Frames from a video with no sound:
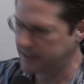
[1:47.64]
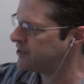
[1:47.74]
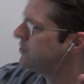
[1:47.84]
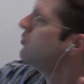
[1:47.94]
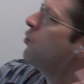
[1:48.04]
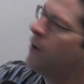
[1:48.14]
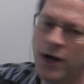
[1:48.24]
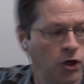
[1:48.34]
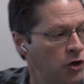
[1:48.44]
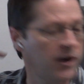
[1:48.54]
because you know
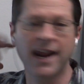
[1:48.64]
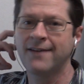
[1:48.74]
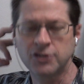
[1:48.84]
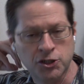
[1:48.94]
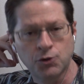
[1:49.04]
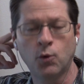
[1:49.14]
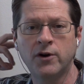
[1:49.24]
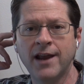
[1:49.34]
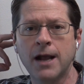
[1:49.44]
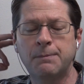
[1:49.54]
what? You're going to have a sore
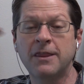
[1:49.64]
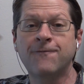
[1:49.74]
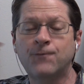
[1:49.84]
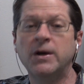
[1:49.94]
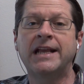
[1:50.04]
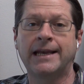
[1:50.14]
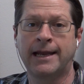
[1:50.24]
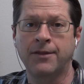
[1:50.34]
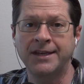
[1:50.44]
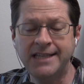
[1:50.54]
neck by the freaking
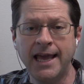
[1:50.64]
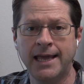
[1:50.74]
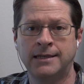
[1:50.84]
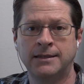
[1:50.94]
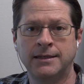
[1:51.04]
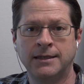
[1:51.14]
end of the day.